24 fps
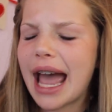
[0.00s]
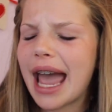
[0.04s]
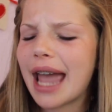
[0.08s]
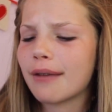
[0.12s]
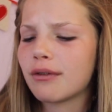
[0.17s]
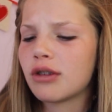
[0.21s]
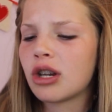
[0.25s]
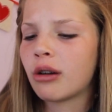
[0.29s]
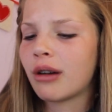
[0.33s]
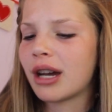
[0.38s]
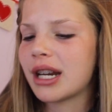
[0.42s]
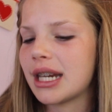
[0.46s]
I
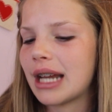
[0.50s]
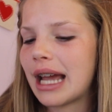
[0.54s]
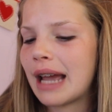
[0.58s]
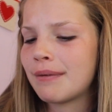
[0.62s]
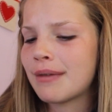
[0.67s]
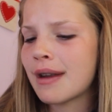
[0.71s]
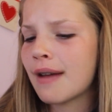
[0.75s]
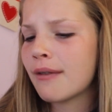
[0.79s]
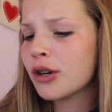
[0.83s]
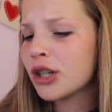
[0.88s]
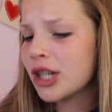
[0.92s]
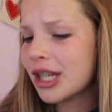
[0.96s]
have no idea.
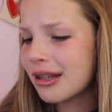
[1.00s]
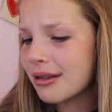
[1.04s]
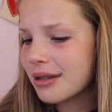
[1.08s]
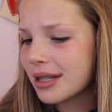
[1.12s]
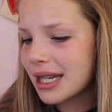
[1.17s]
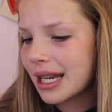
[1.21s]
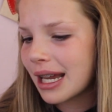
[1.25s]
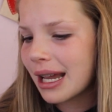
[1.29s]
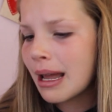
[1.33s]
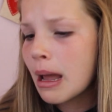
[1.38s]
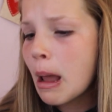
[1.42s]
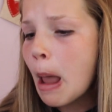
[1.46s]
I've never
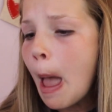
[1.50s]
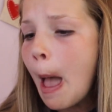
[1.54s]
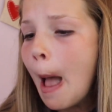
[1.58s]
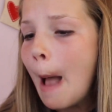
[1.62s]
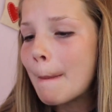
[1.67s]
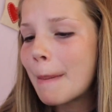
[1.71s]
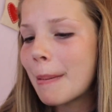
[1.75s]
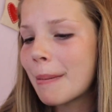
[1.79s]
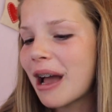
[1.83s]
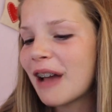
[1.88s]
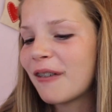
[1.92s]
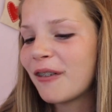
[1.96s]
used it,
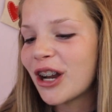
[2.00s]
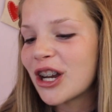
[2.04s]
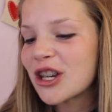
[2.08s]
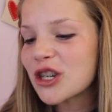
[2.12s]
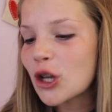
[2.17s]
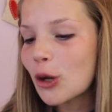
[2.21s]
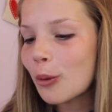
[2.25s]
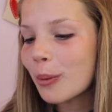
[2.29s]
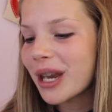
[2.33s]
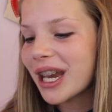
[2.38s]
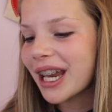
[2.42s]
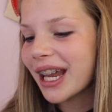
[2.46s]
but my friend
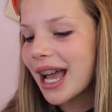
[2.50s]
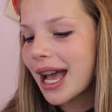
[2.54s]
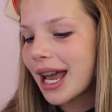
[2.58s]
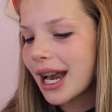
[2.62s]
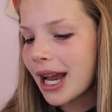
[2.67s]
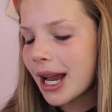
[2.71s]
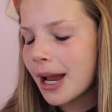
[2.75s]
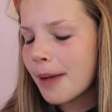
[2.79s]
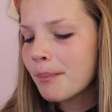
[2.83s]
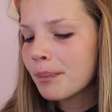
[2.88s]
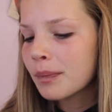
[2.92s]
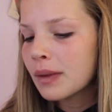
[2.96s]
told me to get
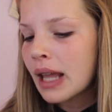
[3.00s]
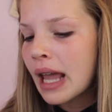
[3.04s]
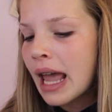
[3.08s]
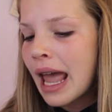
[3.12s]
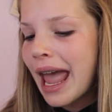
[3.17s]
it.